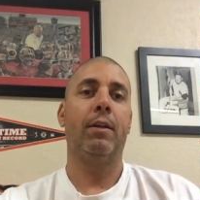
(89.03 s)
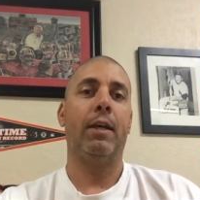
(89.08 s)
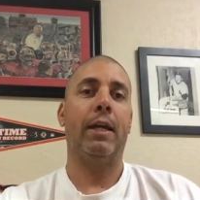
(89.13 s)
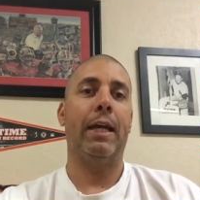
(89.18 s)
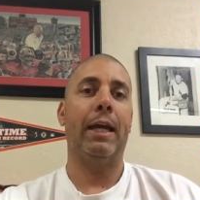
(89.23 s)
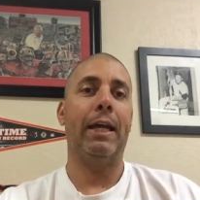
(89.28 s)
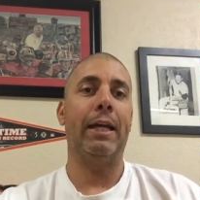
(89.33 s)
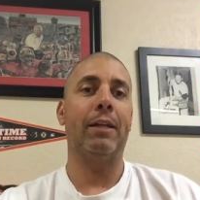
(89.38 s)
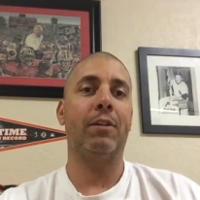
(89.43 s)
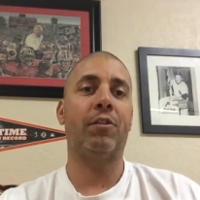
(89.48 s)

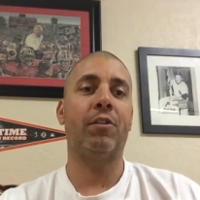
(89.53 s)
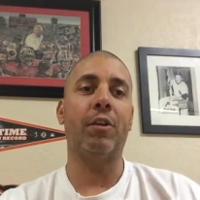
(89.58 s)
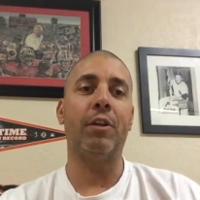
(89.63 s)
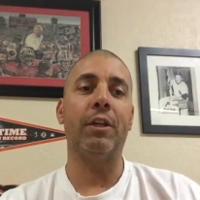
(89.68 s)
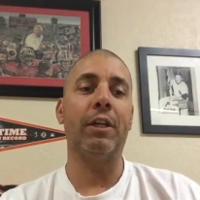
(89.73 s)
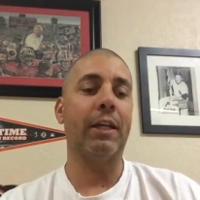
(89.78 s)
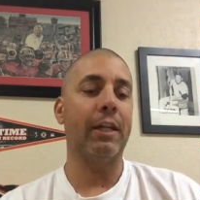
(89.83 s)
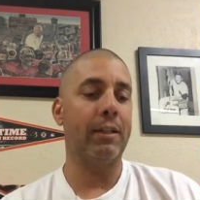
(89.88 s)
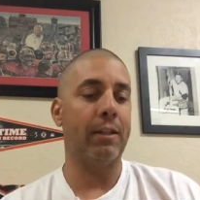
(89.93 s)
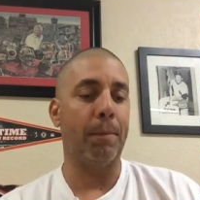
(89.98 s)
And so
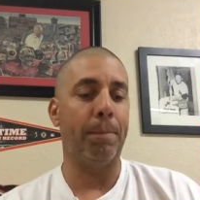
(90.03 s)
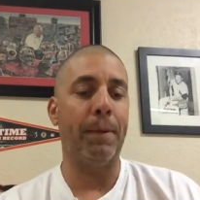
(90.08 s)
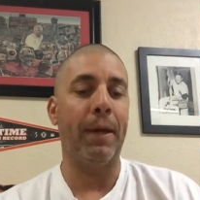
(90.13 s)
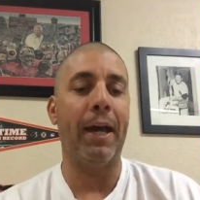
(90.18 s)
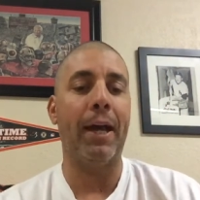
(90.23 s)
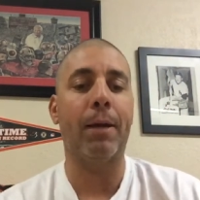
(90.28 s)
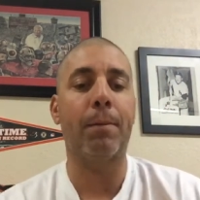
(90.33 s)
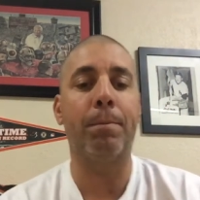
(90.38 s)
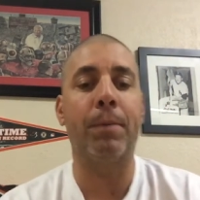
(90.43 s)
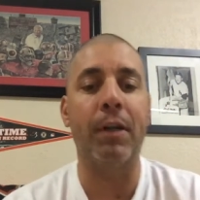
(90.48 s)
you get the
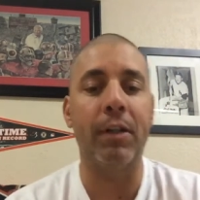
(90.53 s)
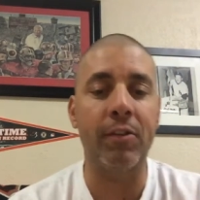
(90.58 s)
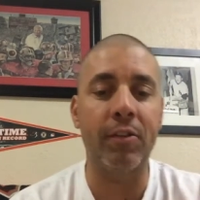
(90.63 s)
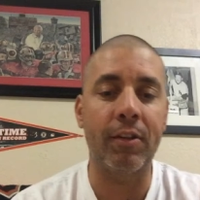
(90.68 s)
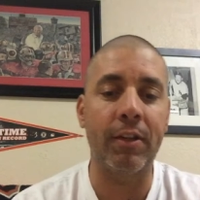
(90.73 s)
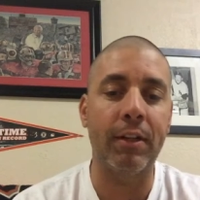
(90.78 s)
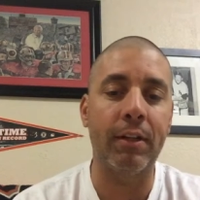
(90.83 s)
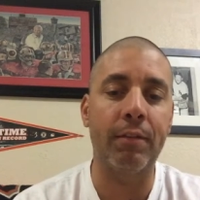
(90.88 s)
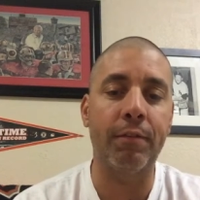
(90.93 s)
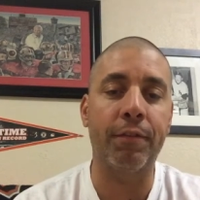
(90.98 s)
pack
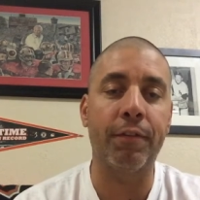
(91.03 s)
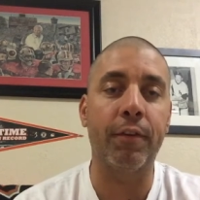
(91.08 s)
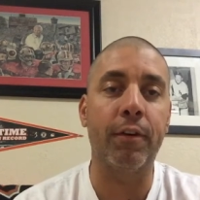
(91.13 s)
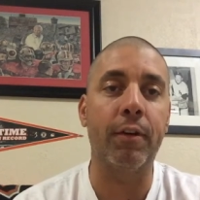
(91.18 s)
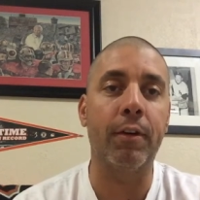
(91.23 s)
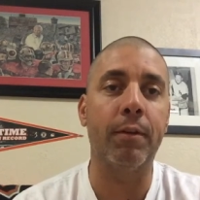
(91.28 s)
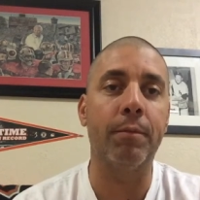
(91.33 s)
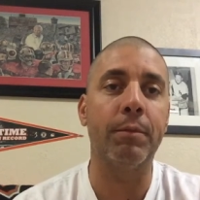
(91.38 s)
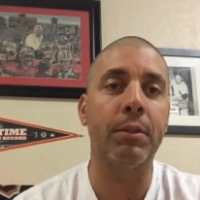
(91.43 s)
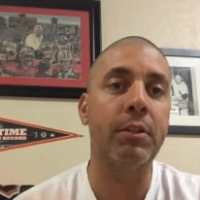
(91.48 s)
busting
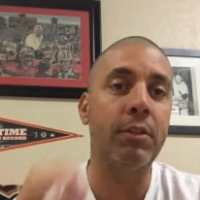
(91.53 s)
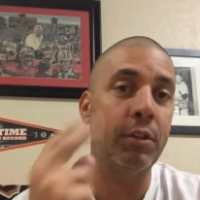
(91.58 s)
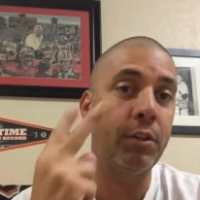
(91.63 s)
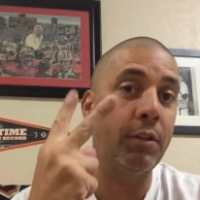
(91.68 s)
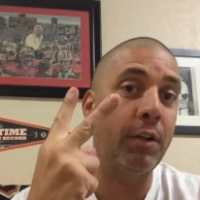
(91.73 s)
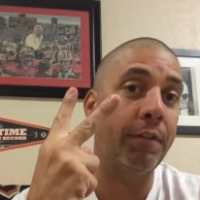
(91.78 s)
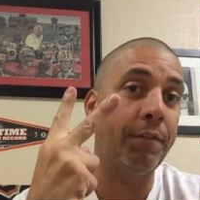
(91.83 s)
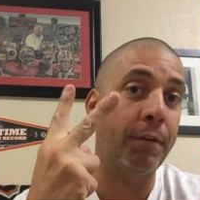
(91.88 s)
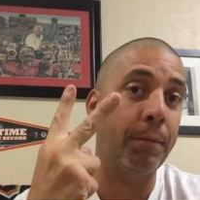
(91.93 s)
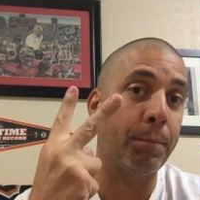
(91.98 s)
from two
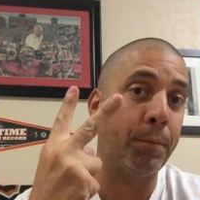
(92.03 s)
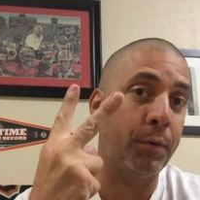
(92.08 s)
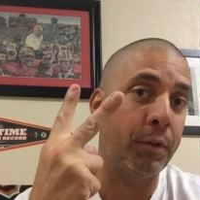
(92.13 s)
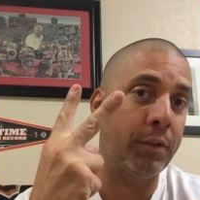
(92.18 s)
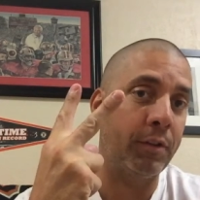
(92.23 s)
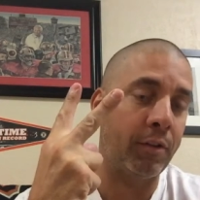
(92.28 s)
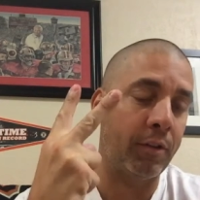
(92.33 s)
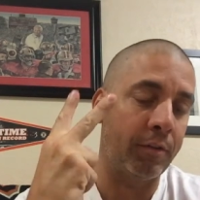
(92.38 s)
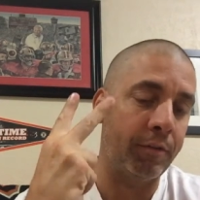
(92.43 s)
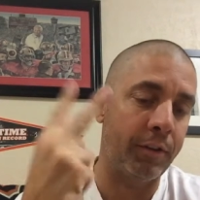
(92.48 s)
different
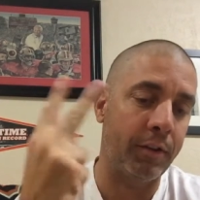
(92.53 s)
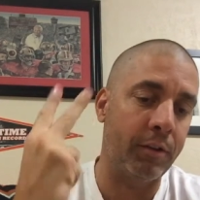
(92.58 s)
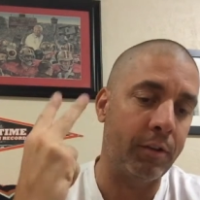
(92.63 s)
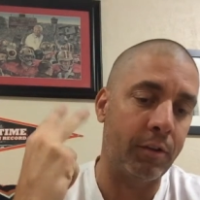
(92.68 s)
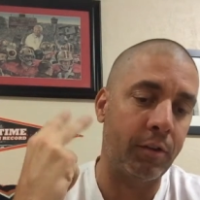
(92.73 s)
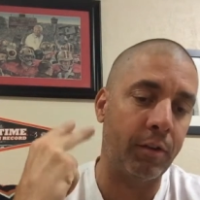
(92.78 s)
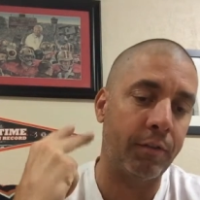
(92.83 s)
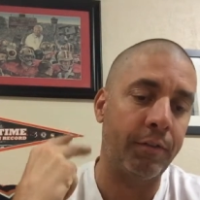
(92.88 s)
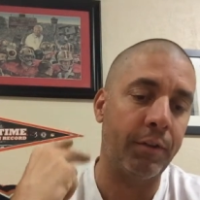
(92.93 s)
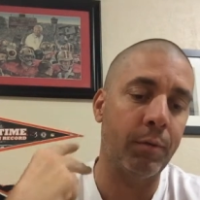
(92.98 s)
points of
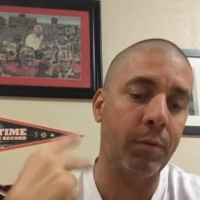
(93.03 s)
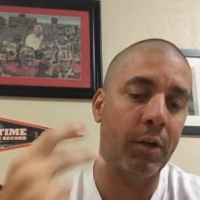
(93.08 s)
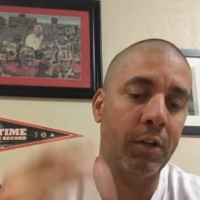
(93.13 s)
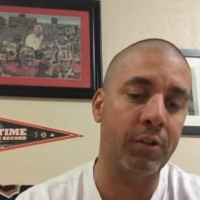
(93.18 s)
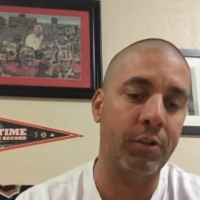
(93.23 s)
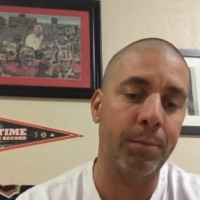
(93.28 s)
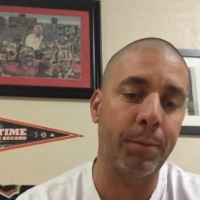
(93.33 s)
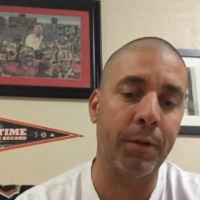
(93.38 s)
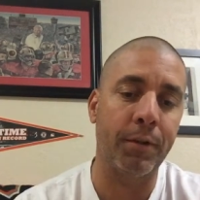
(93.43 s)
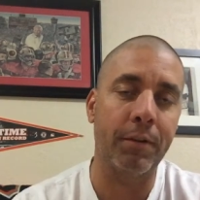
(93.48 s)
views if you
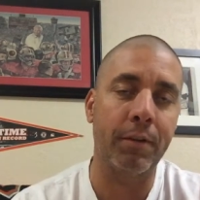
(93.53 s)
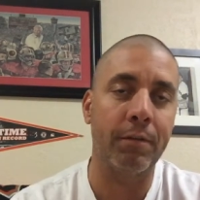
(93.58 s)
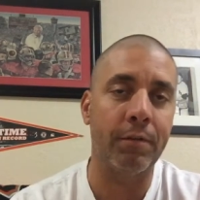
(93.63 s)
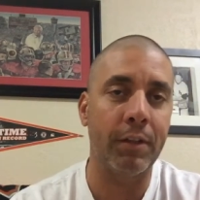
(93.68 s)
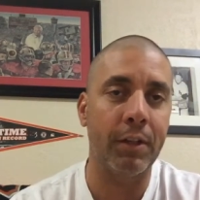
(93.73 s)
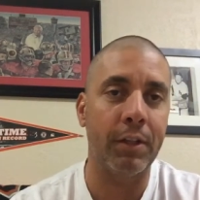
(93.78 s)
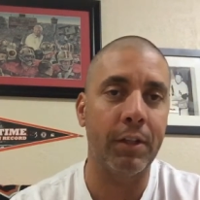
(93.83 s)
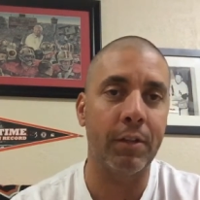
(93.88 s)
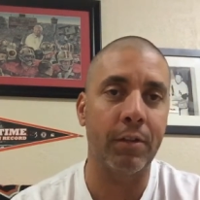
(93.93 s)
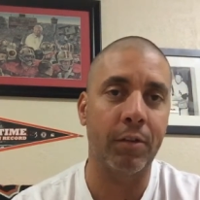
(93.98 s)
watch both the
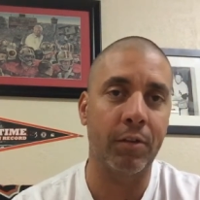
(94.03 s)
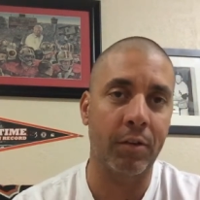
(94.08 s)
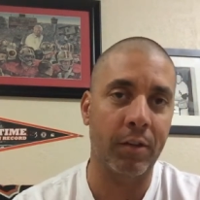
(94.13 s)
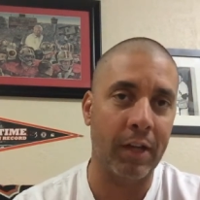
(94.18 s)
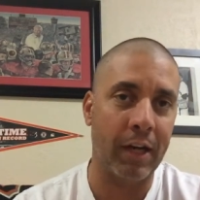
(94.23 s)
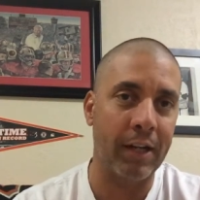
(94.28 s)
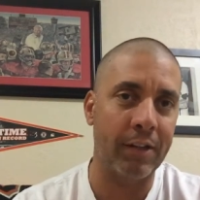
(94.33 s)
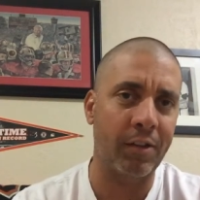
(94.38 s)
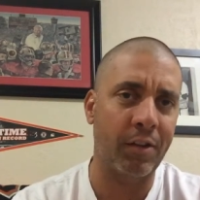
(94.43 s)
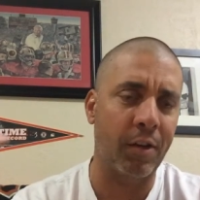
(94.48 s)
videos. So
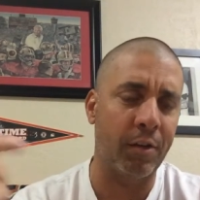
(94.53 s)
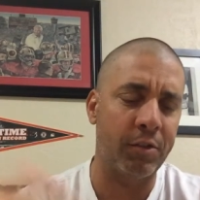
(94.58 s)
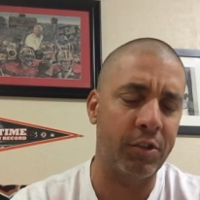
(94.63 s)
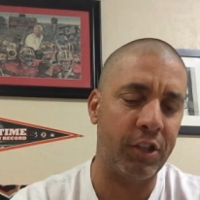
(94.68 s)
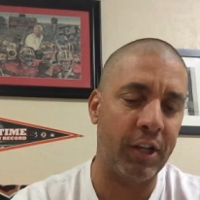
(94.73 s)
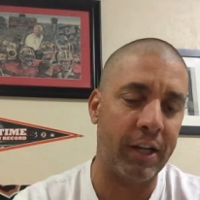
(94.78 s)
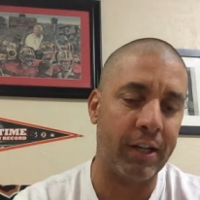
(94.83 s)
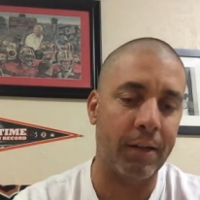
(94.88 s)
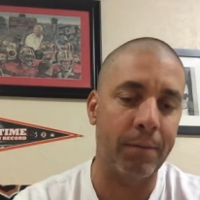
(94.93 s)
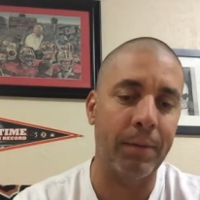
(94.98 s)
guys, go
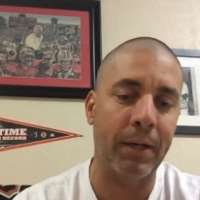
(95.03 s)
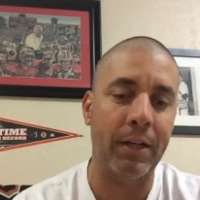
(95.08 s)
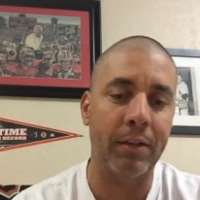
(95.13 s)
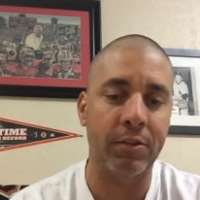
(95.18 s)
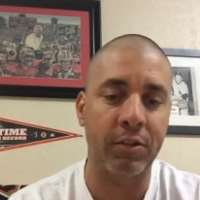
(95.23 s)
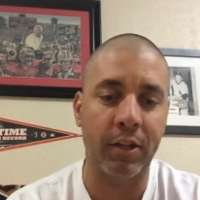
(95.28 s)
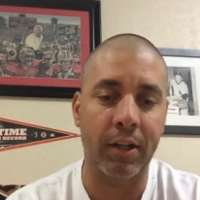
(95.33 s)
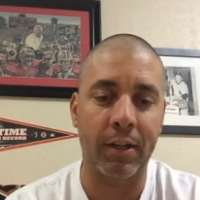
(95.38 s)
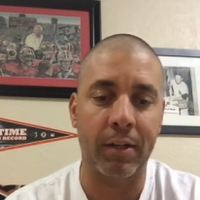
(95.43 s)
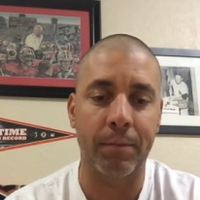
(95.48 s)
check them out.
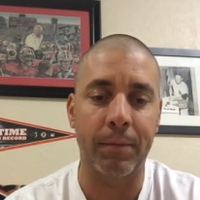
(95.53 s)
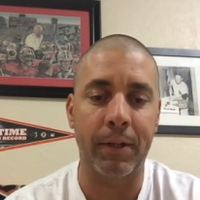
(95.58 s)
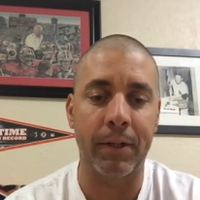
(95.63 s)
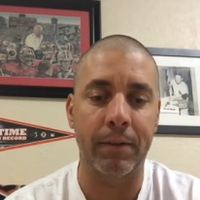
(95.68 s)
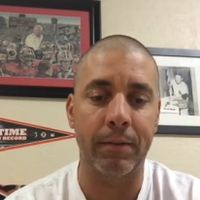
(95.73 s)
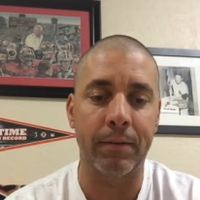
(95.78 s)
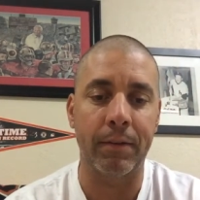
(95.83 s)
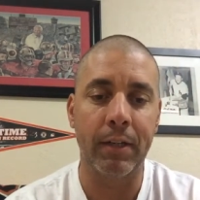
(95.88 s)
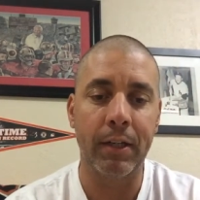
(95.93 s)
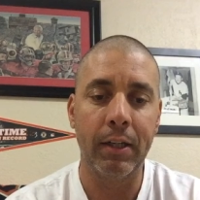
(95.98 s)
Check them
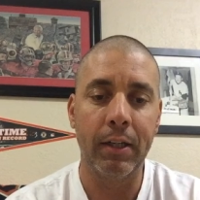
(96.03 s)
out.